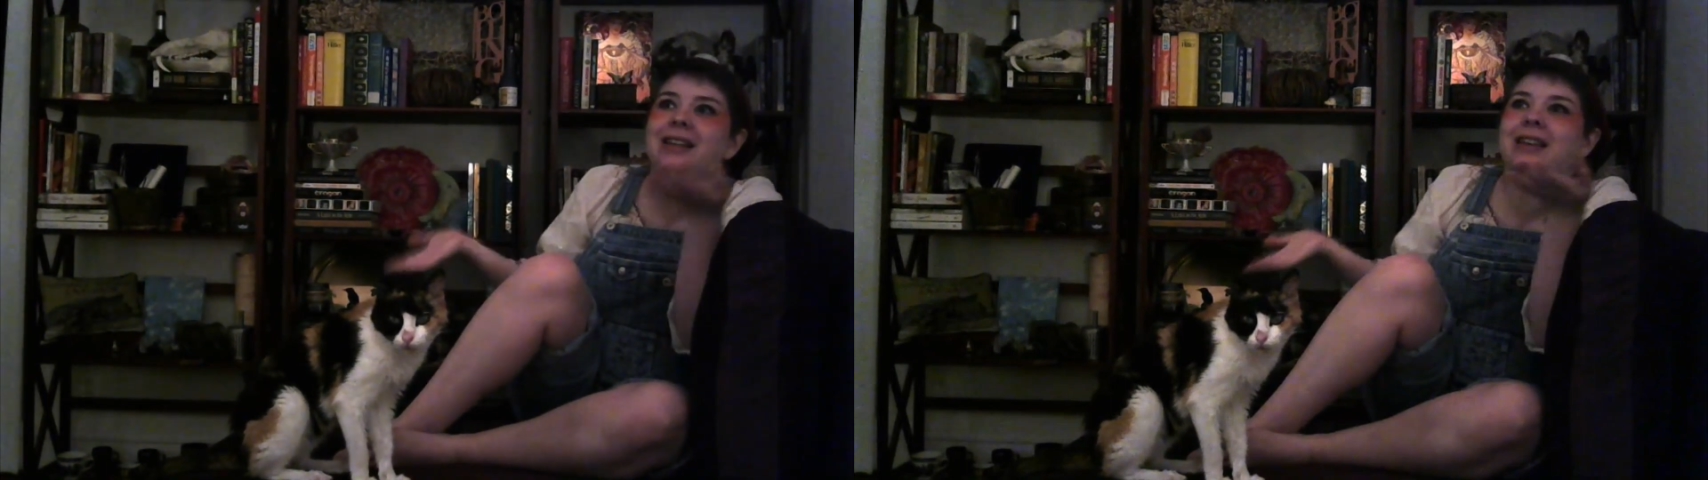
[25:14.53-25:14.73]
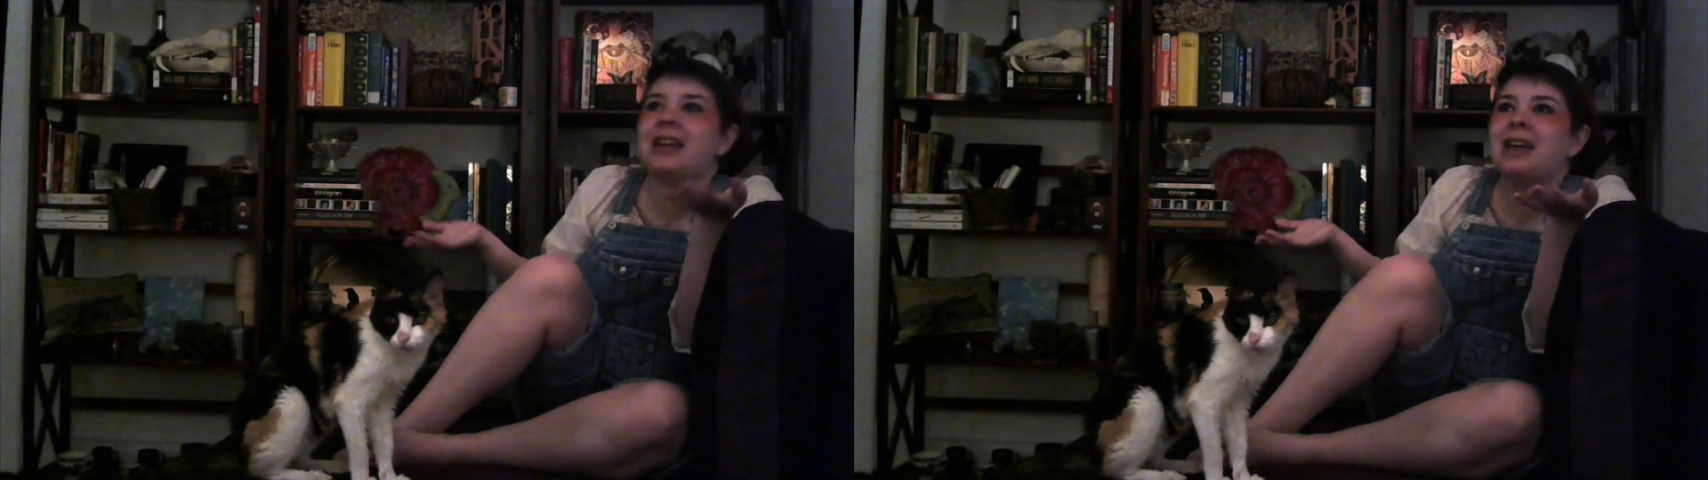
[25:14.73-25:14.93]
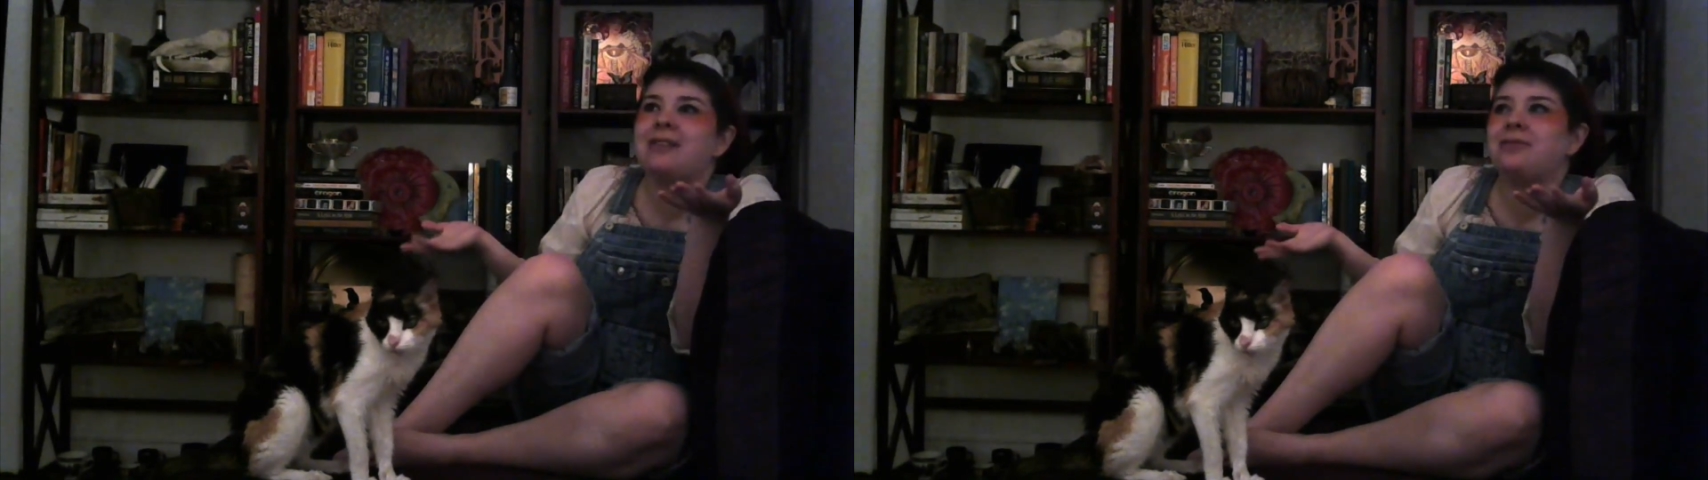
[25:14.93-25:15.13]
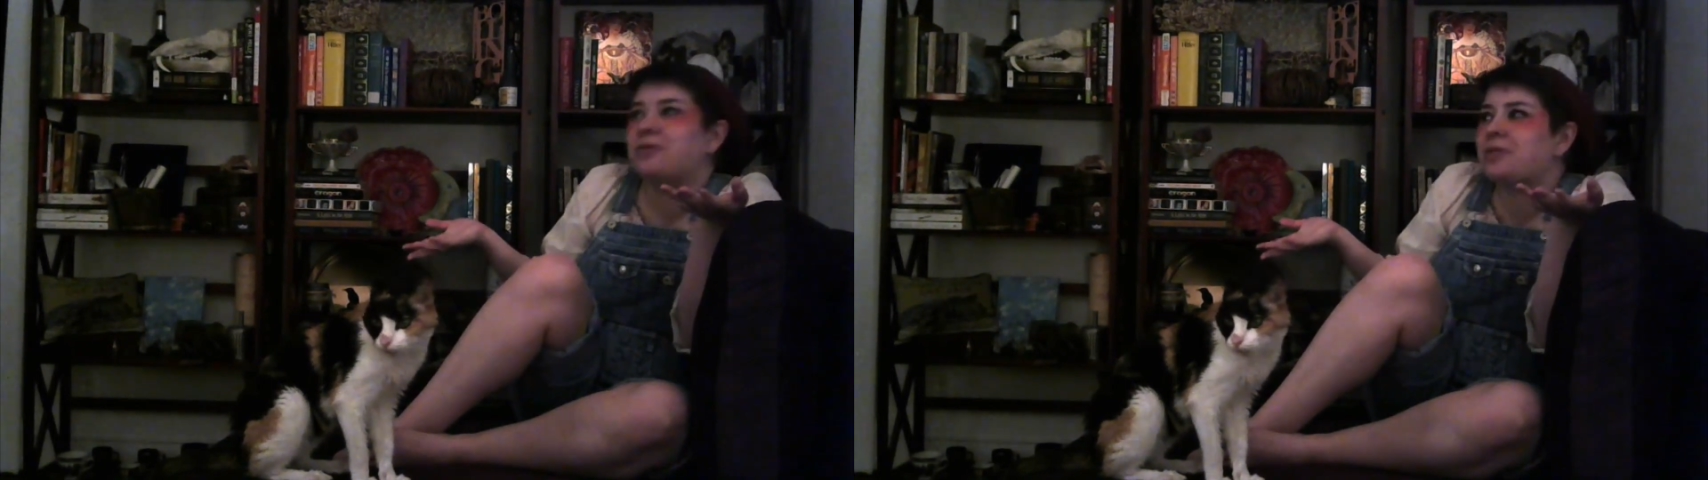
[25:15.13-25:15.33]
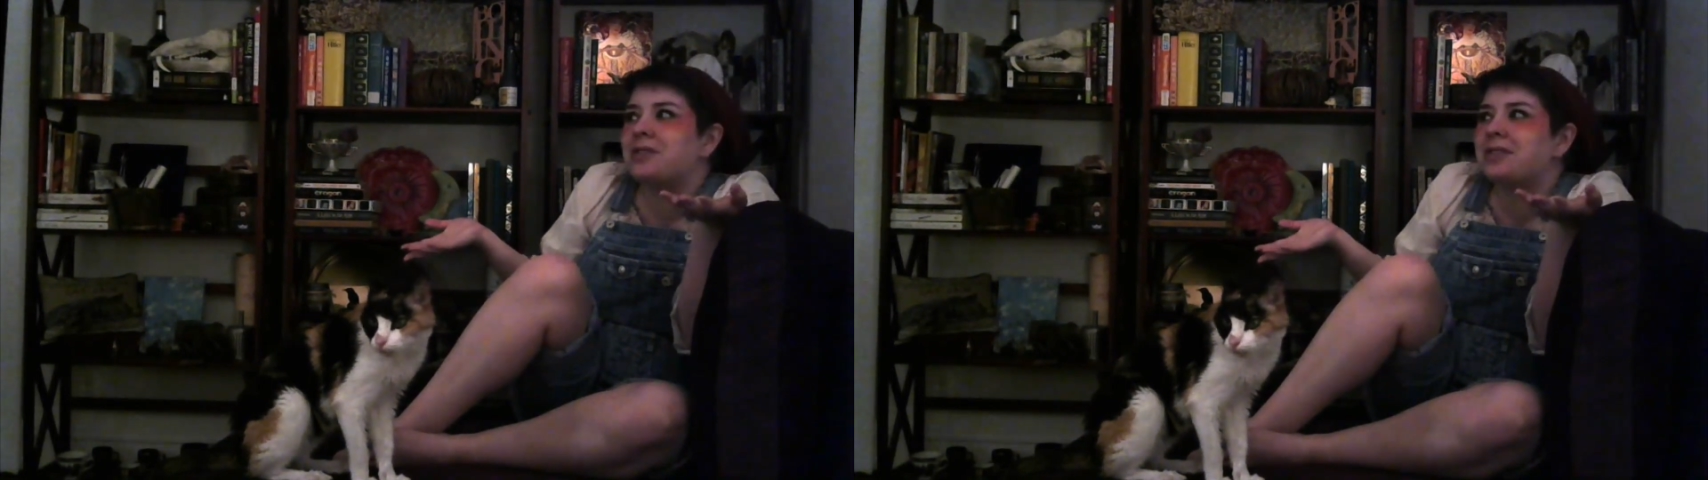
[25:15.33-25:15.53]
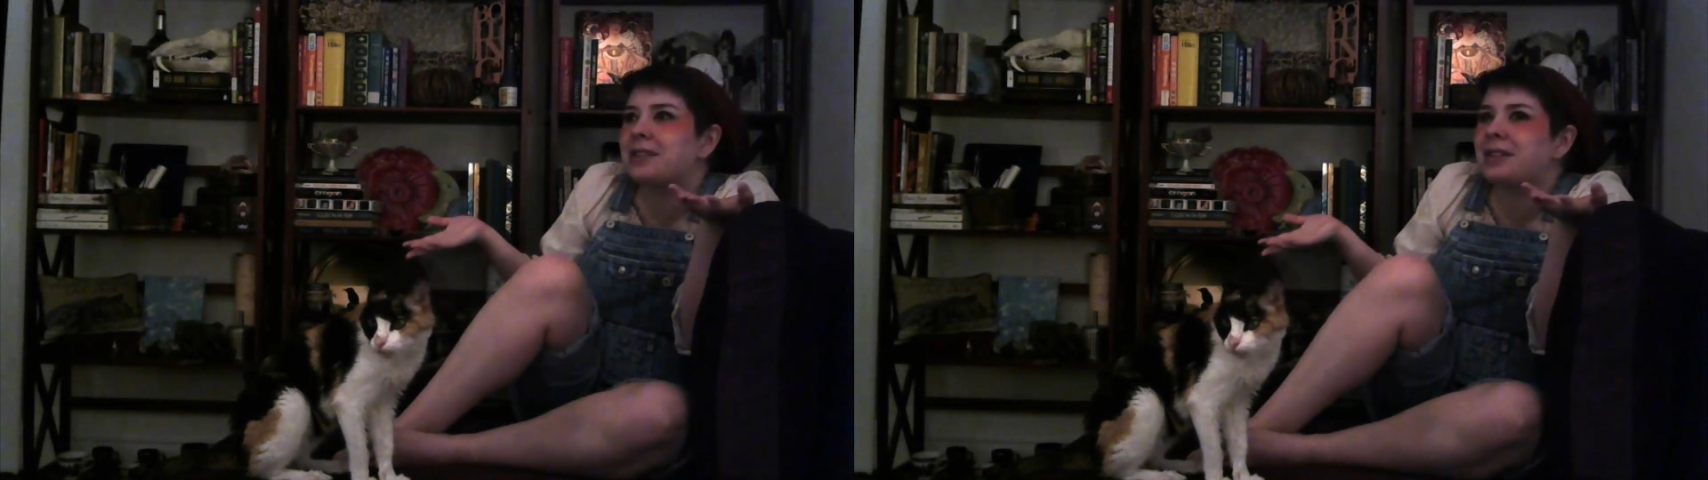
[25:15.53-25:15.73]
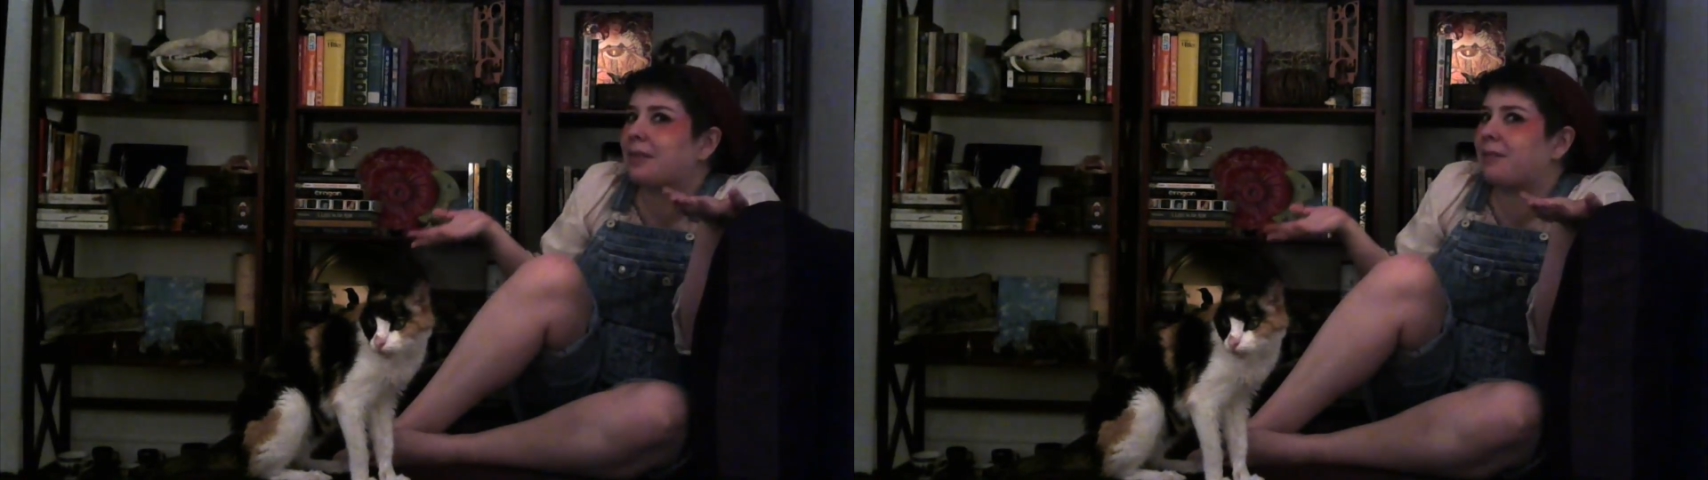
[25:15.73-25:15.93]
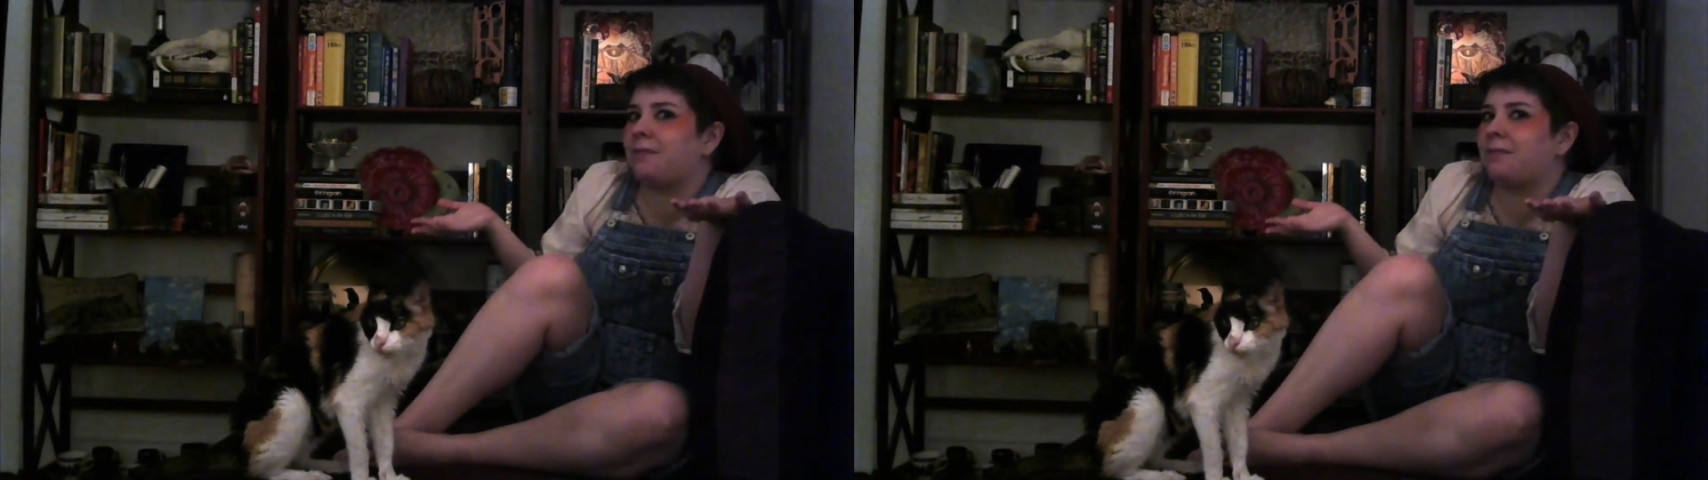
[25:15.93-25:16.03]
they can't just like